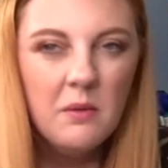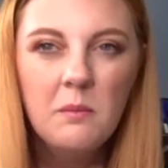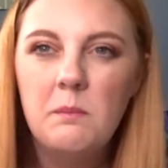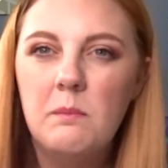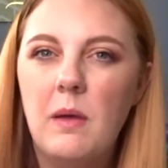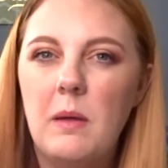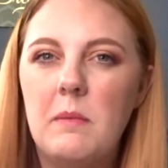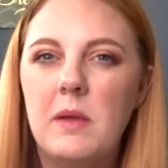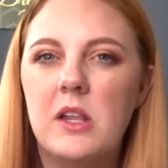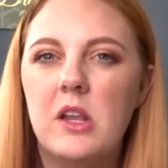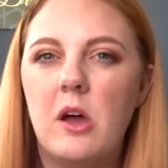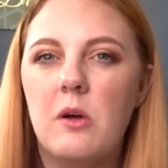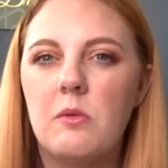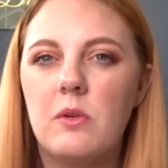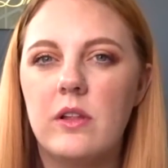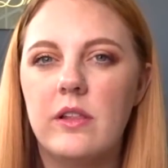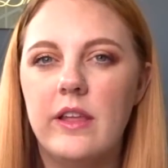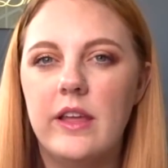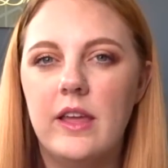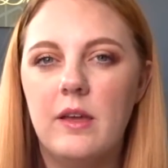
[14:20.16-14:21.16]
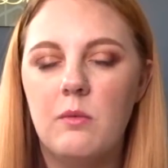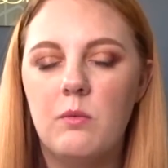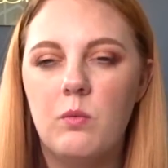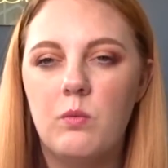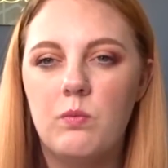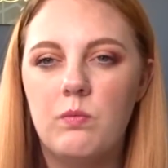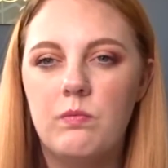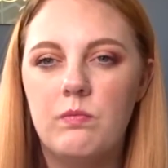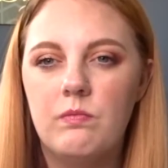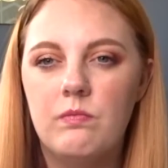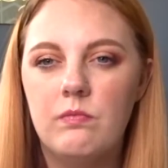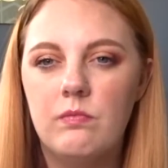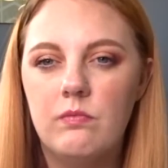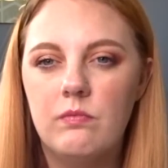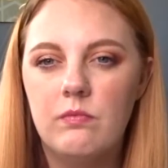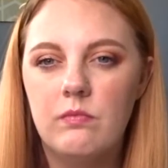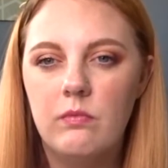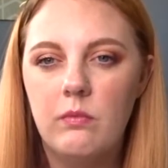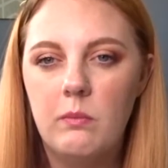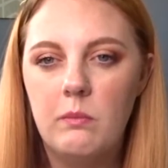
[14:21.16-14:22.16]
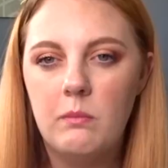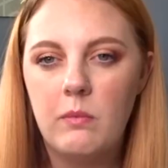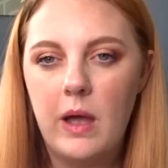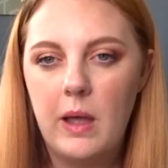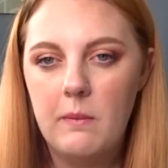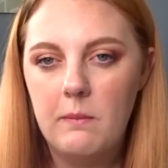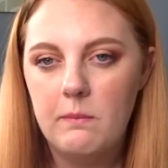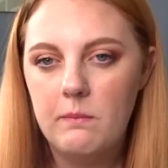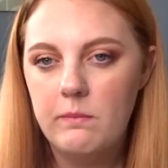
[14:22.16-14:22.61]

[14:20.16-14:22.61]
Maybe not really my